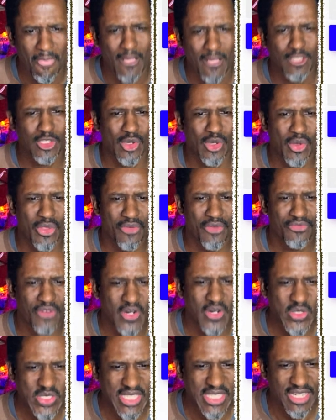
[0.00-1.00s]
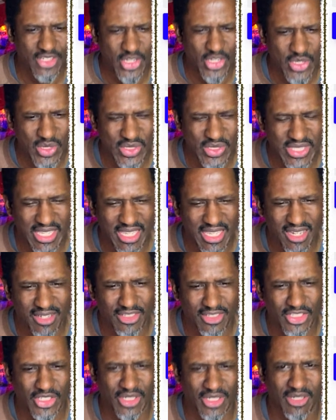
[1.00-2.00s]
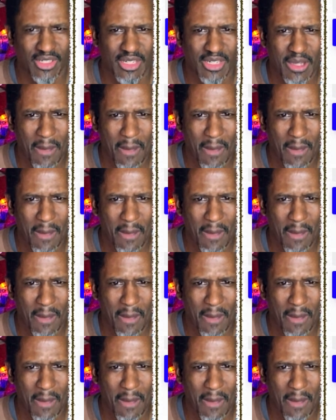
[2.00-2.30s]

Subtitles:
So the first section you'll see here is your